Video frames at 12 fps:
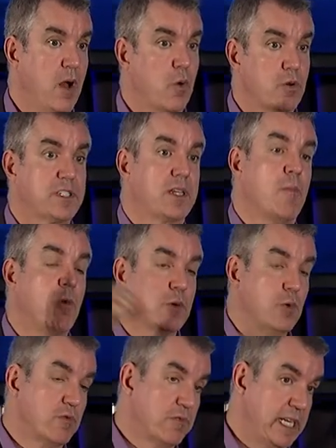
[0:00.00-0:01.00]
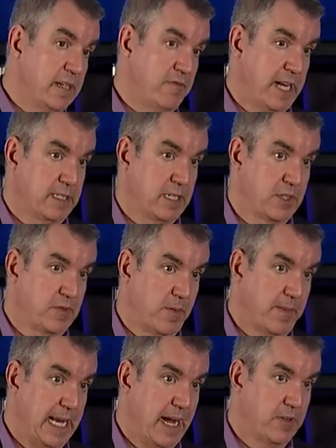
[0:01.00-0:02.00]
or someone will reinvent us
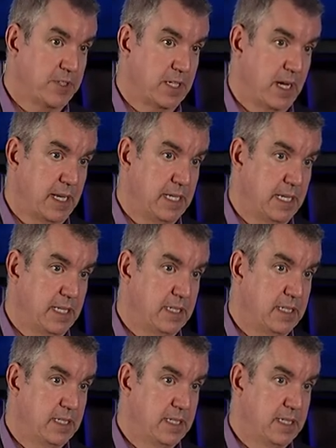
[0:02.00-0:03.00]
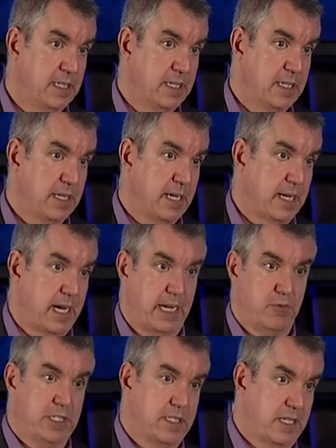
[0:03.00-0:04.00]
from the outside in. And I
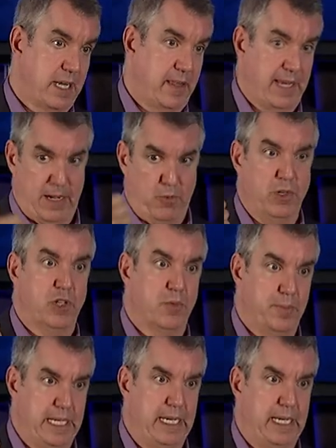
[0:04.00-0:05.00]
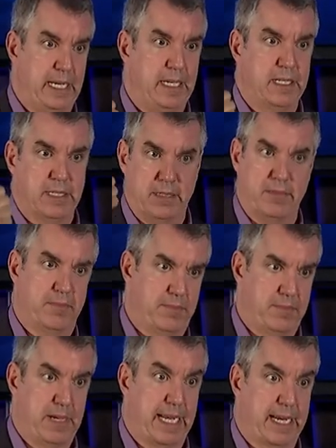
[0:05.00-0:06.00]
would say that will be
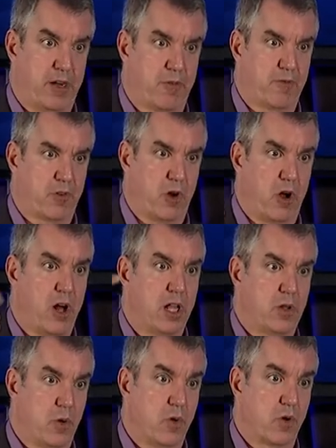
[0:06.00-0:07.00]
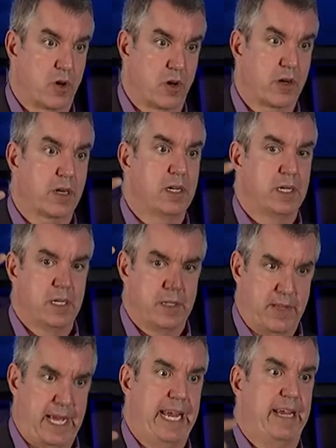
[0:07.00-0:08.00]
Medicare for All, or
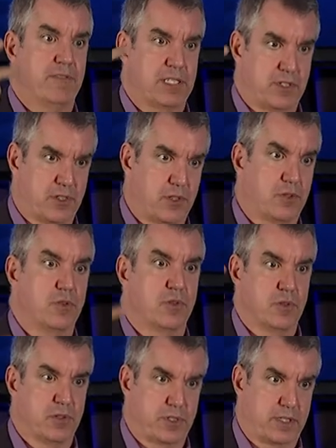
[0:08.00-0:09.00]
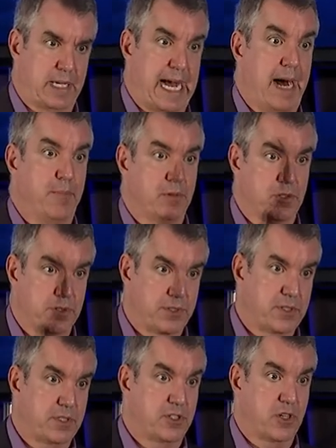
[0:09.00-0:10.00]
the Havens, the Googles, the
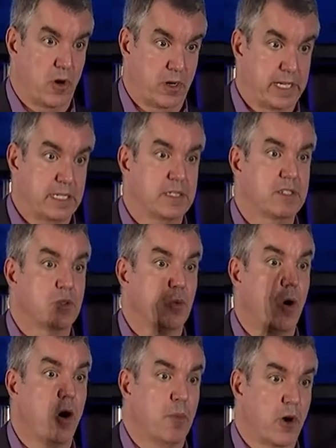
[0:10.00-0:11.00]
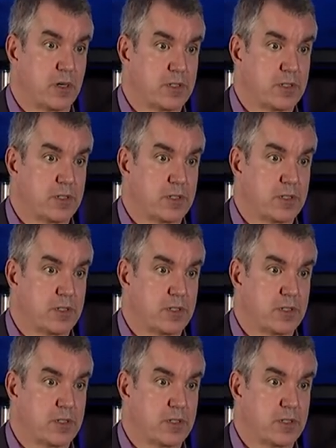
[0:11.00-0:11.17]
Apples, the Targets, the Walmarts.